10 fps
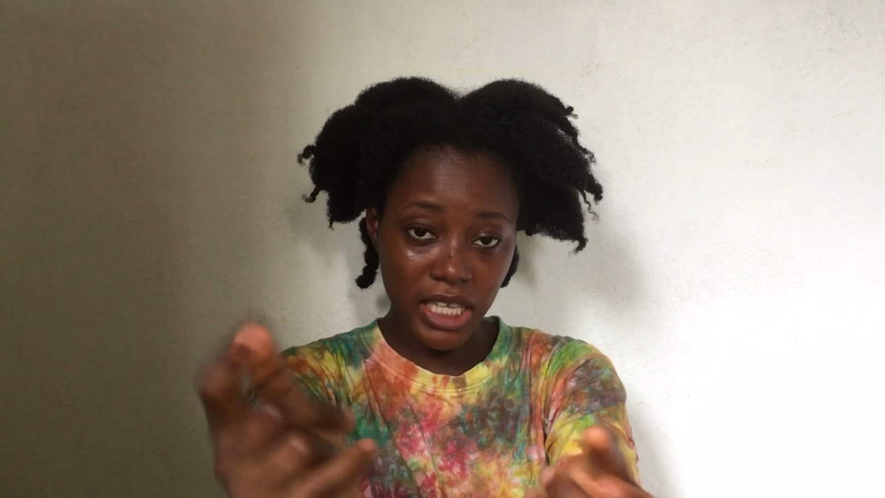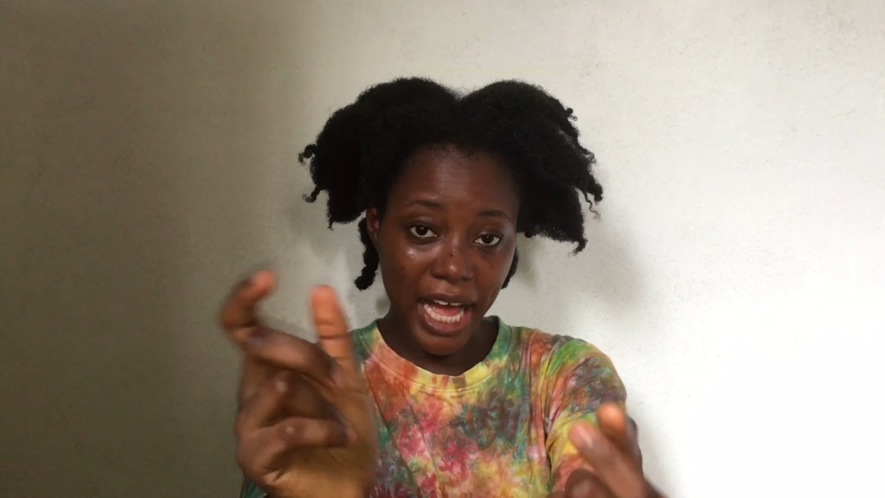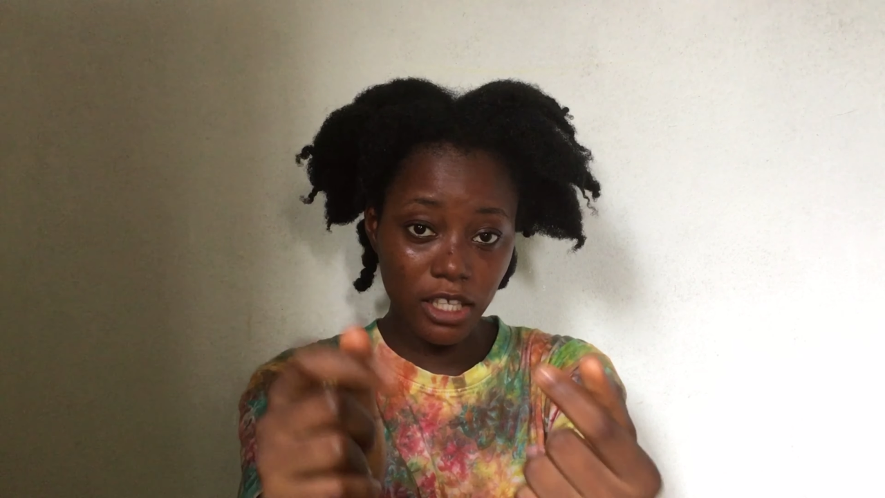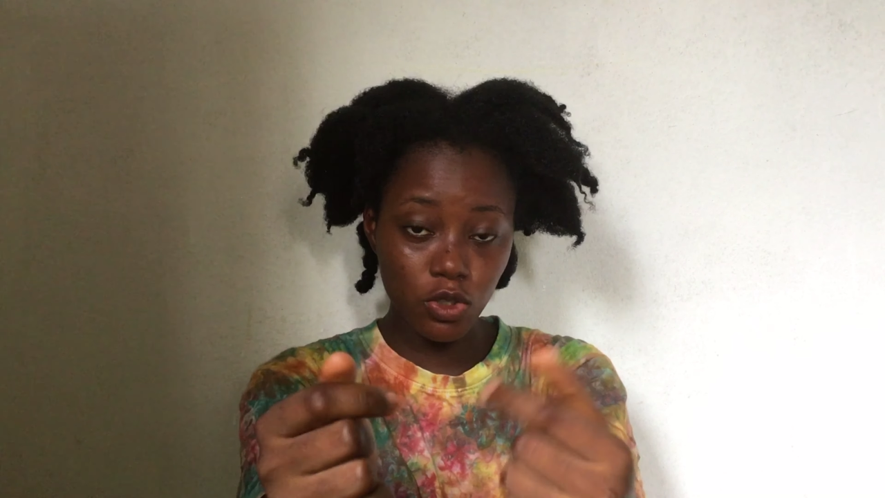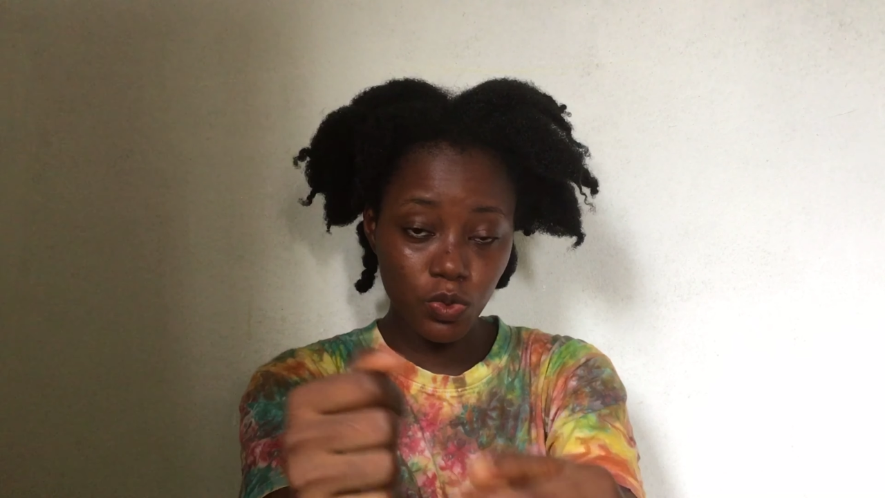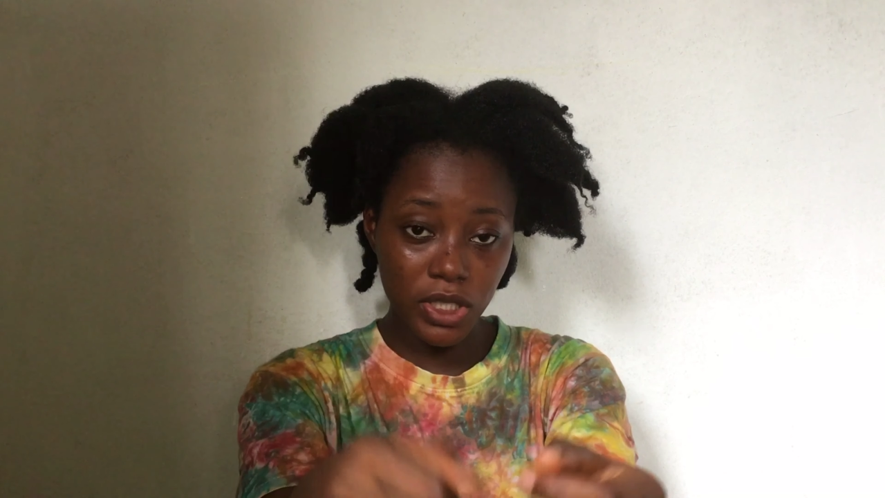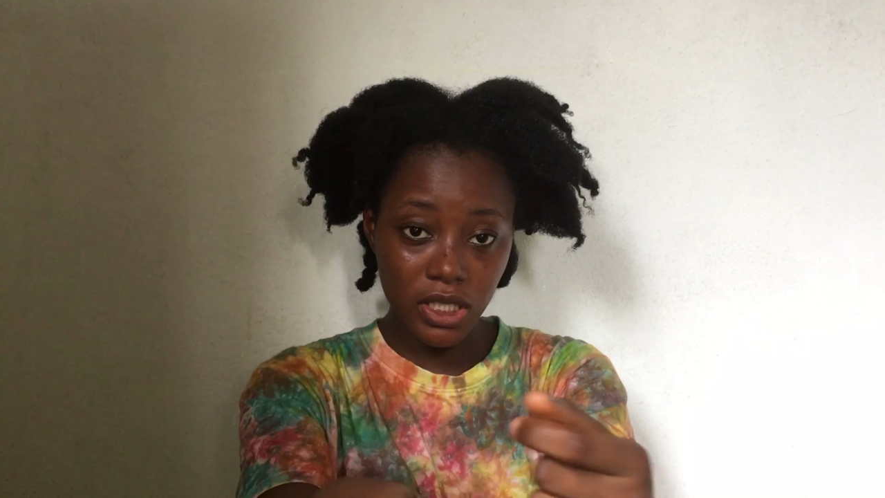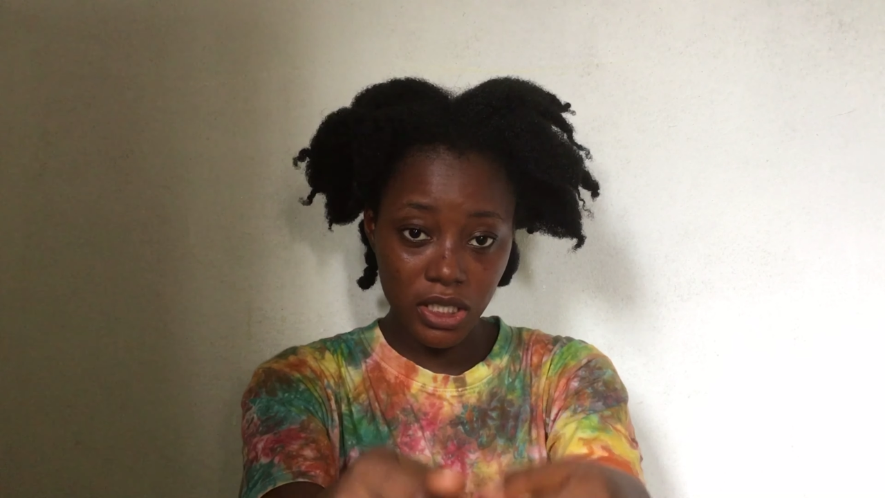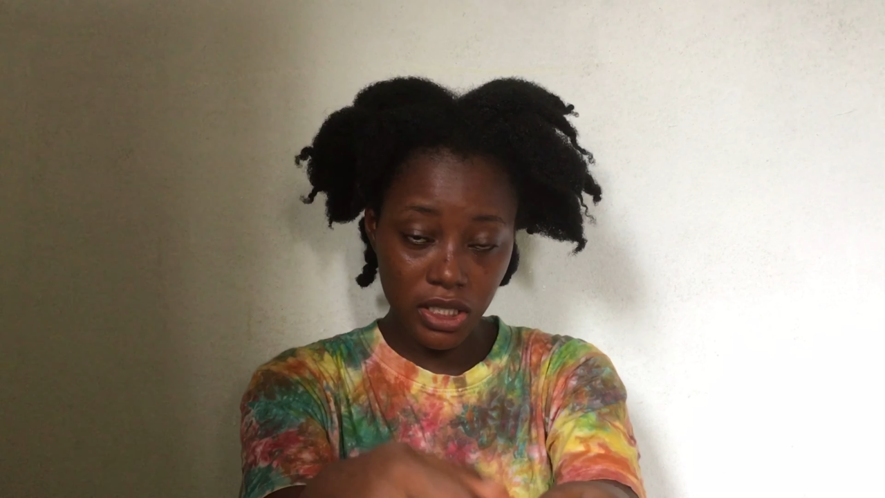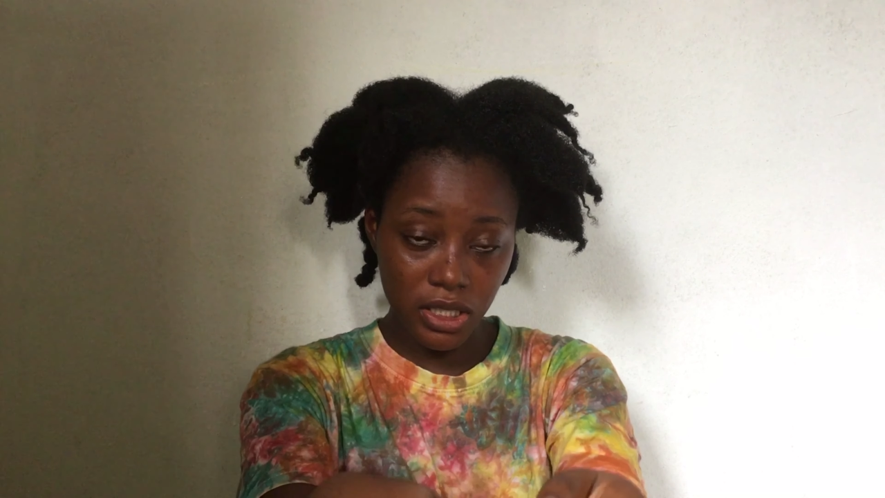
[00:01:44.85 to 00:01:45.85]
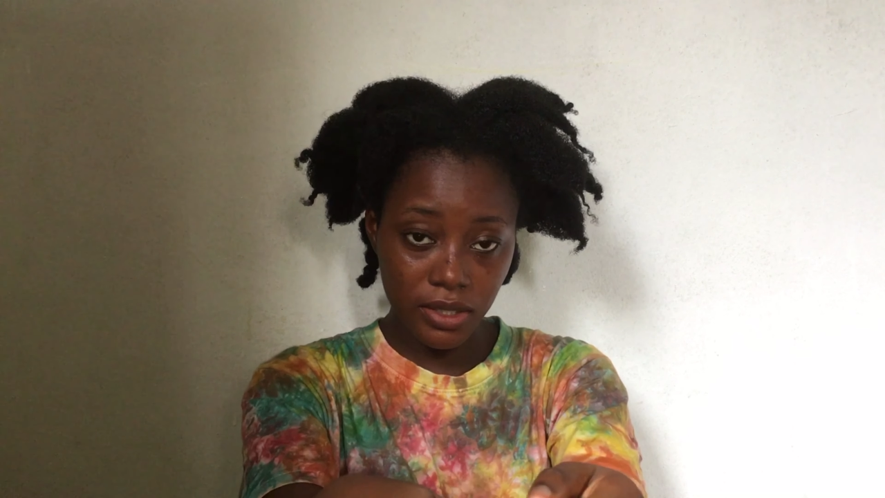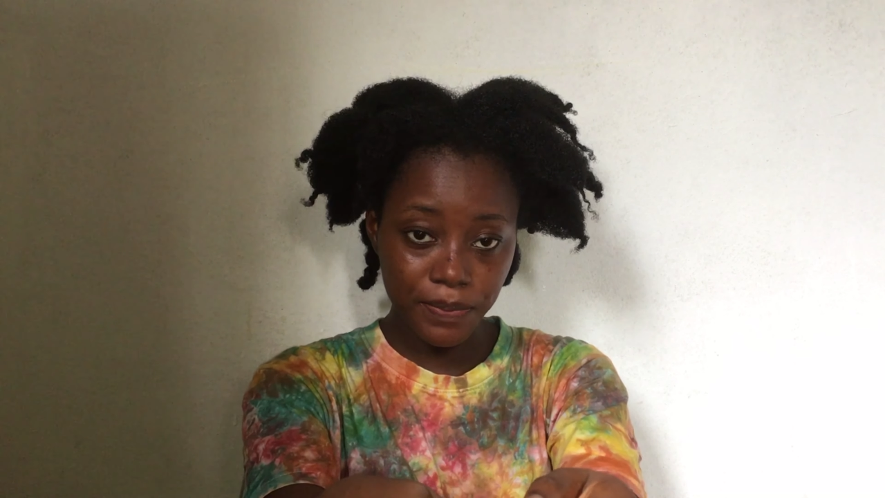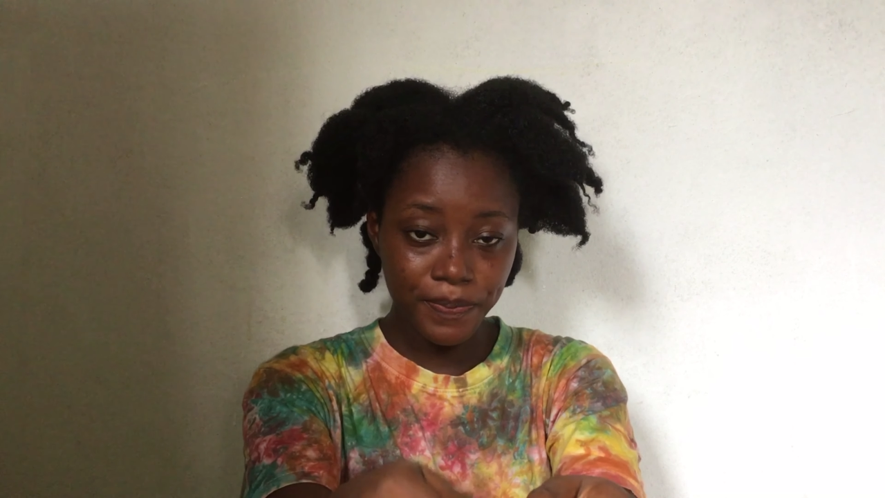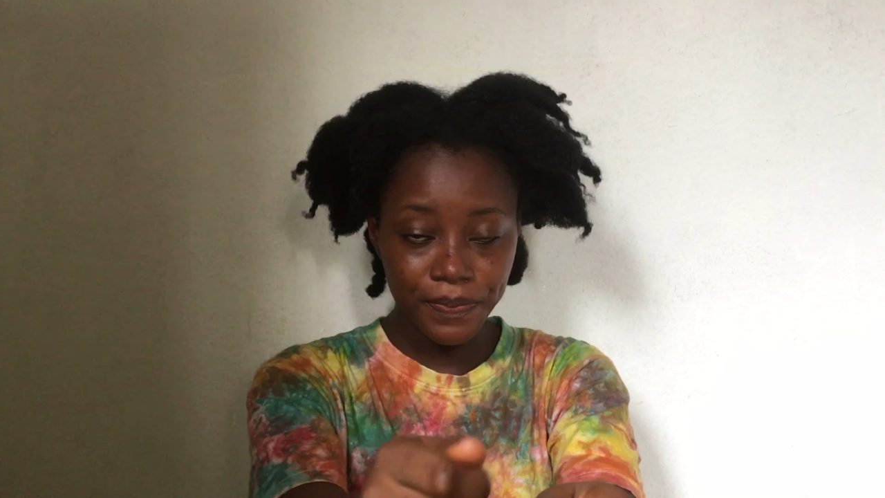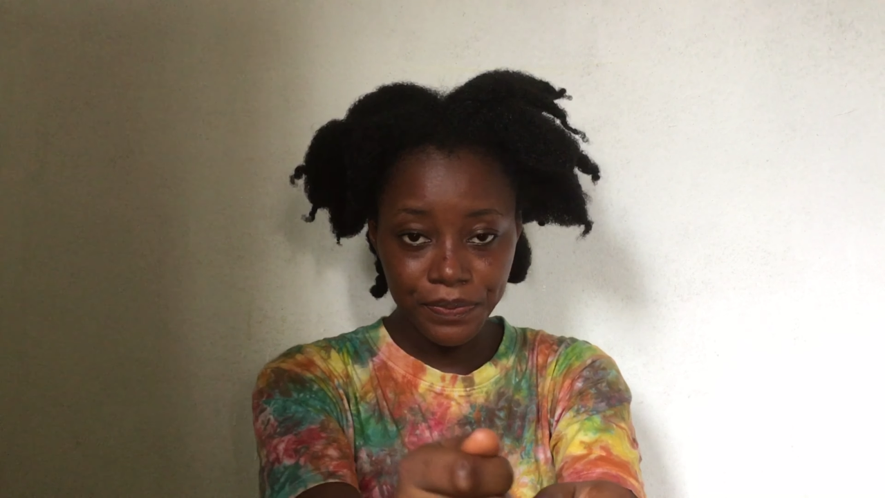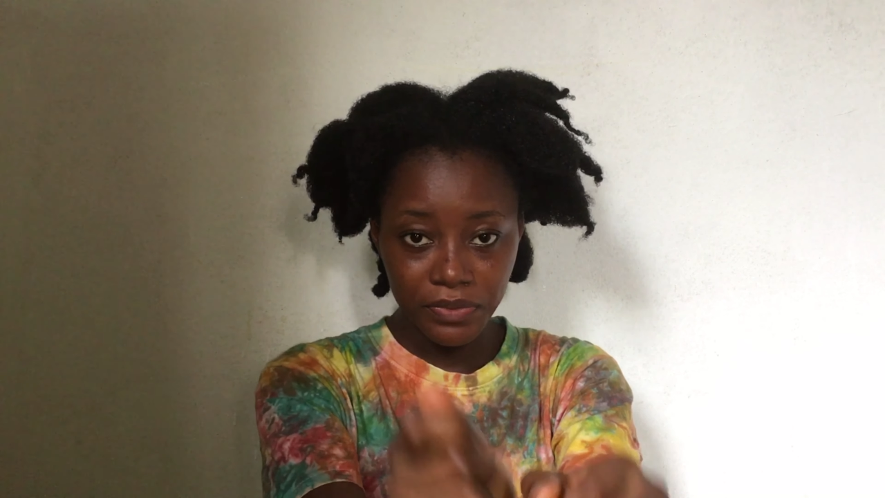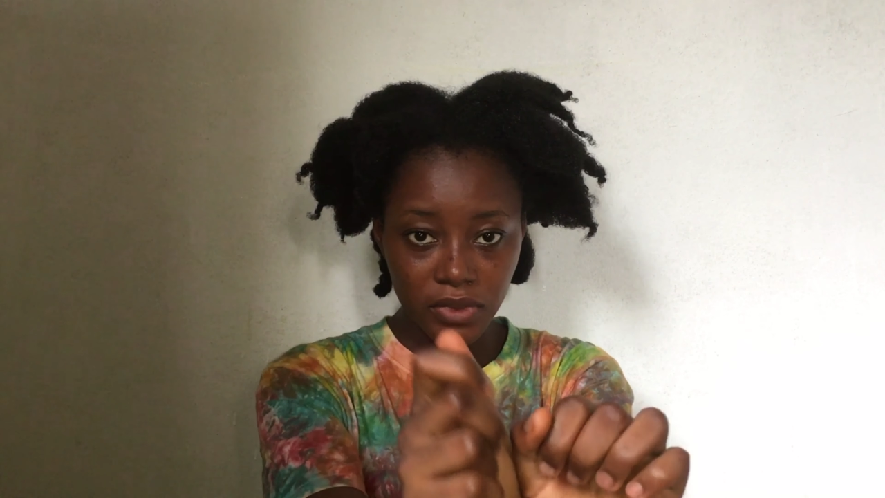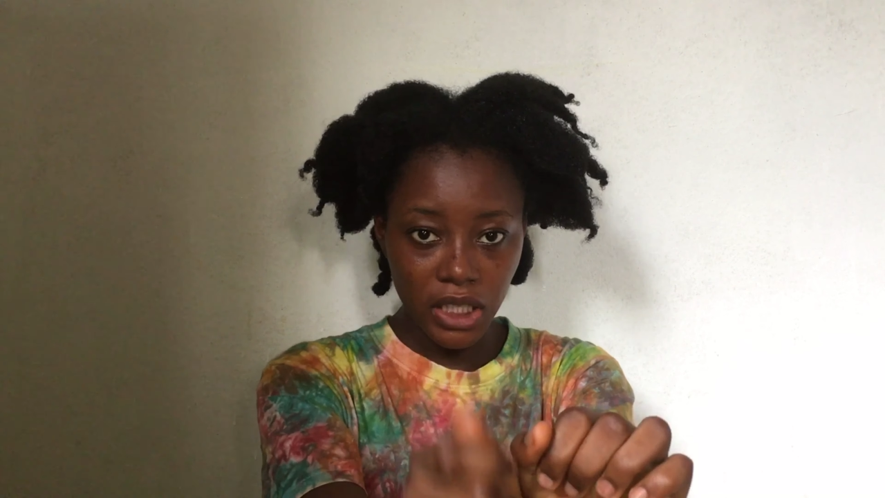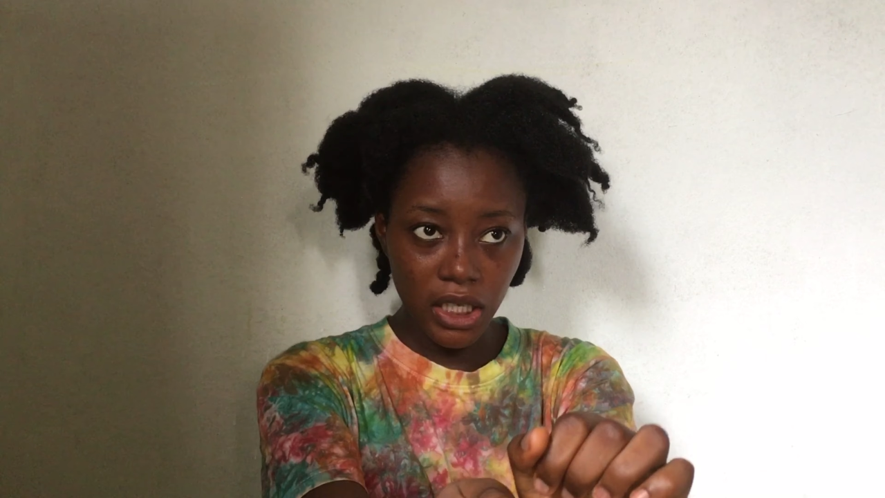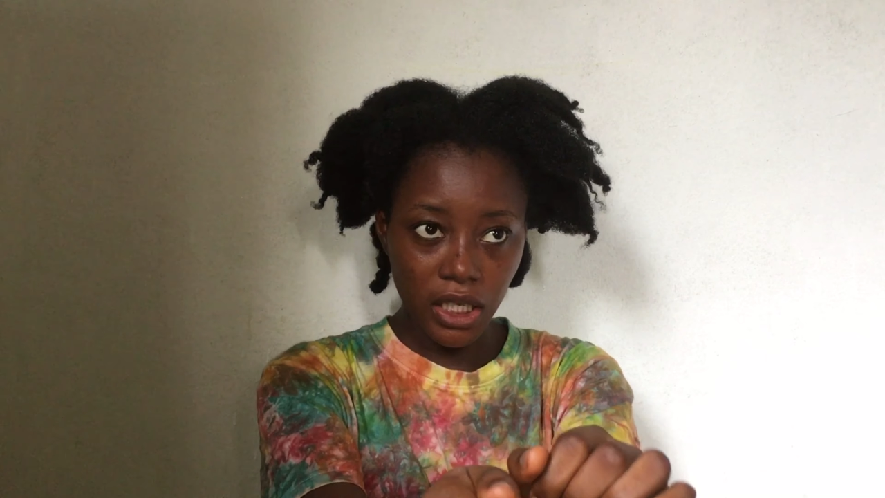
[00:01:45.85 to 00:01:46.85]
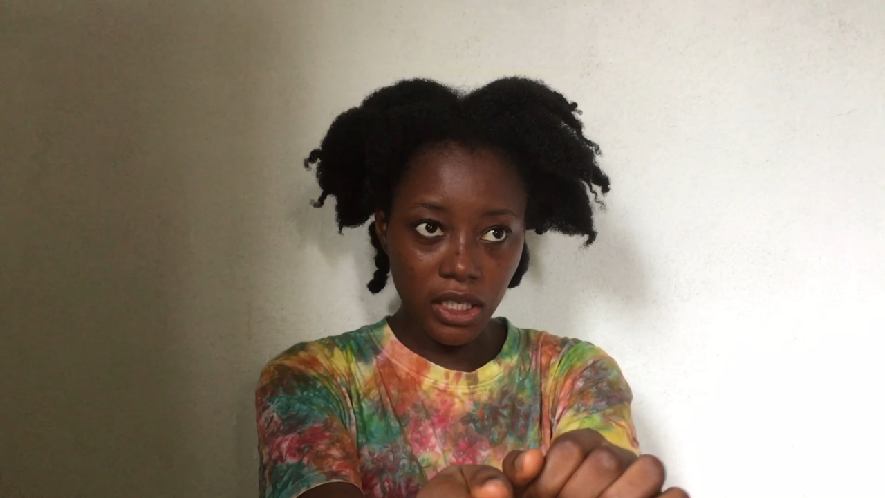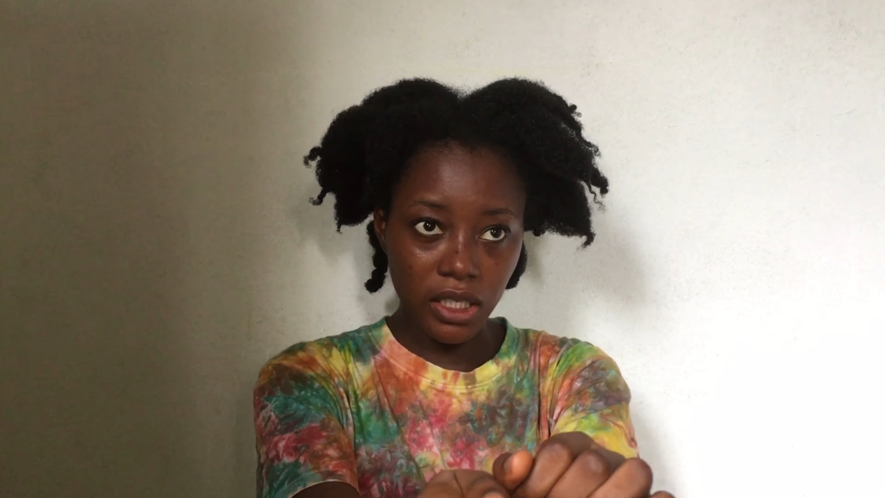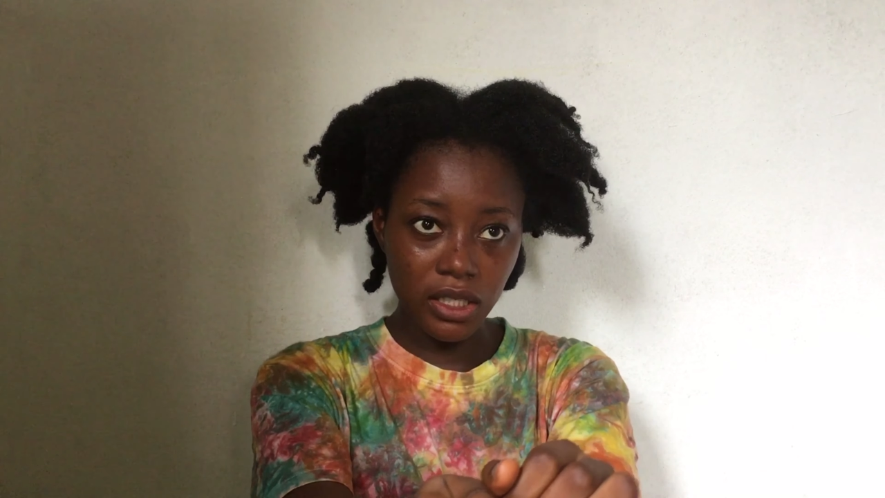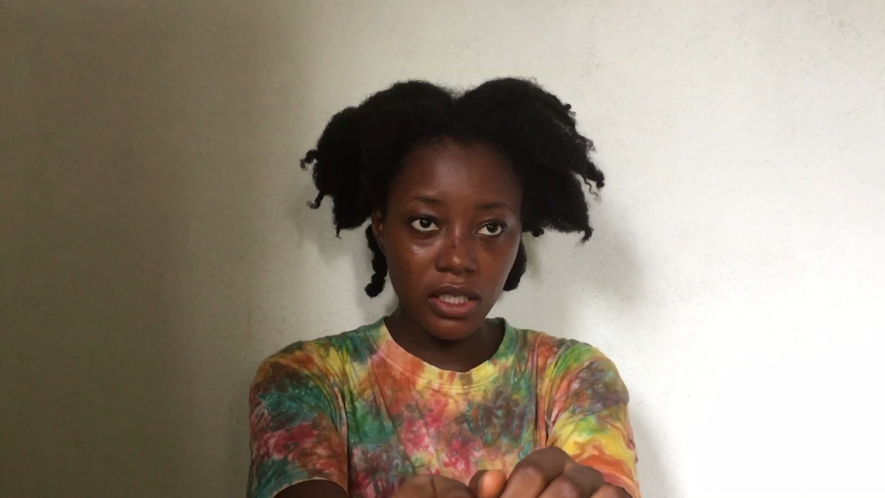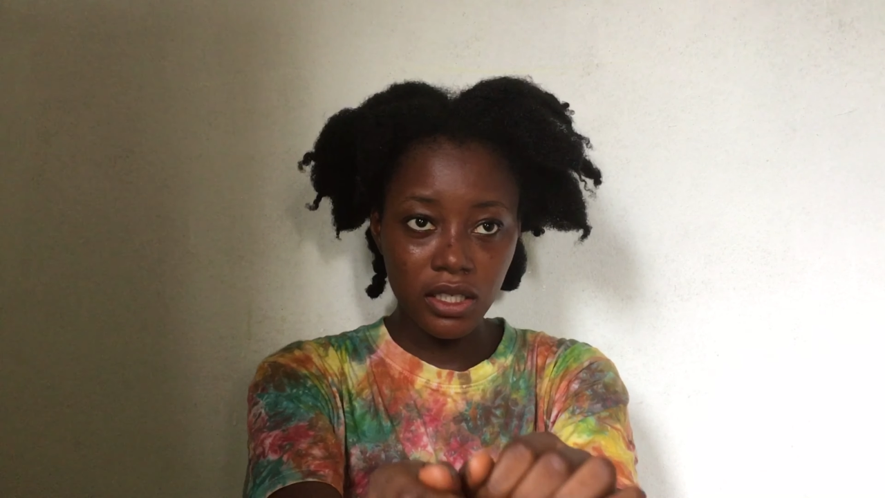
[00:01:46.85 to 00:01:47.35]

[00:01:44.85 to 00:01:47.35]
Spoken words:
I twist it in.